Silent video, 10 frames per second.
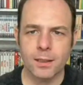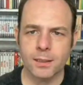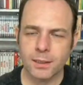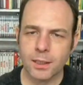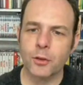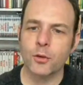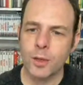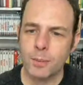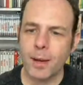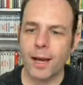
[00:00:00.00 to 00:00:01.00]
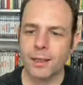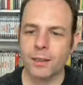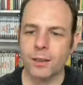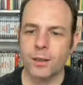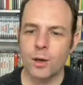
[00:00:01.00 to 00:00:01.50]
This is a
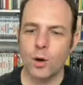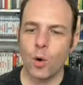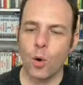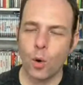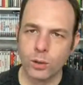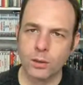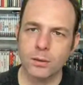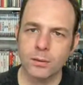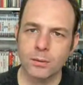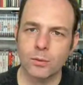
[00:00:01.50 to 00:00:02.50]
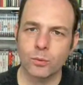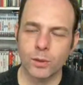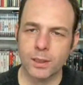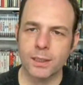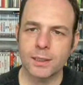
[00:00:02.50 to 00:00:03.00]
three-pack horror
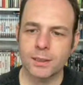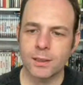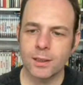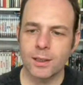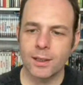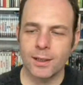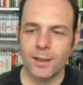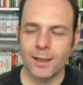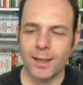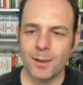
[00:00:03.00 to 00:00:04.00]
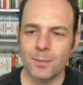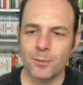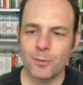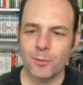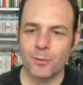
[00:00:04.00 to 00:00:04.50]
release
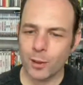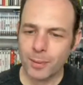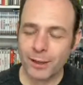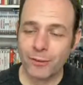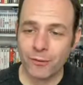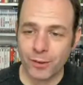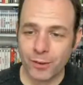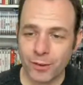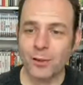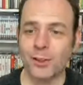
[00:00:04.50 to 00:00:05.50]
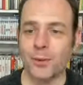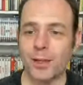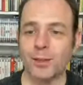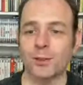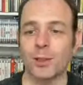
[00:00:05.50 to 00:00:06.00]
from one of my favourite
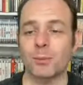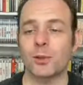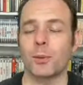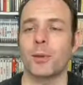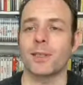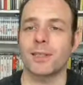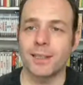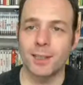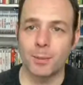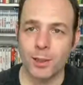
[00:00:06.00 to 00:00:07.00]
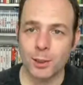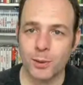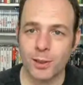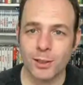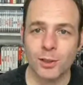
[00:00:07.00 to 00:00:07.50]
directors, so I'm super excited about this
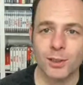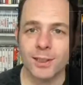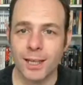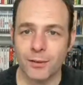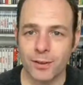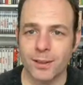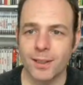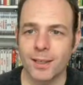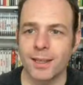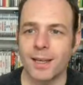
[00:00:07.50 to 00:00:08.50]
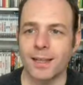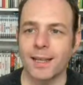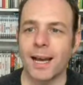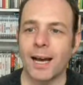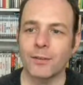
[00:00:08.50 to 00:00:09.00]
one. Let's just dive in and
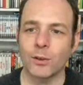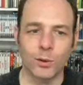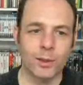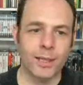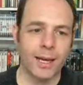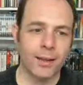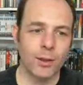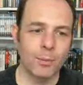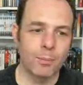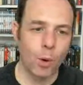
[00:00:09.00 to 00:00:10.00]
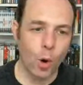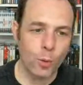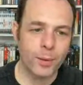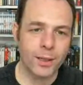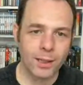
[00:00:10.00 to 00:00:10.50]
have a look at the
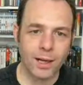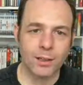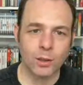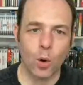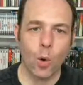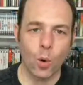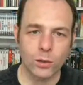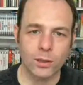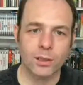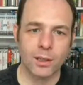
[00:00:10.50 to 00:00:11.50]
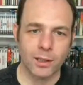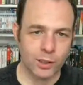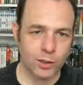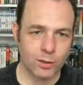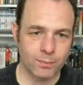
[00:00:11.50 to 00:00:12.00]
Bob Clark Horror
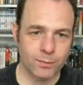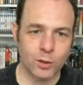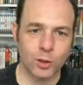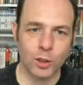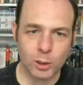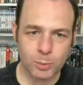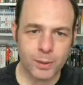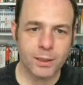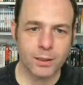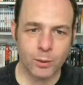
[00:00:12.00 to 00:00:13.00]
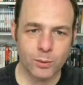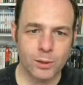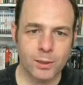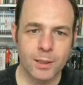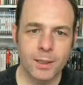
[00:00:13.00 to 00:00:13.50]
Collection. Just been announced,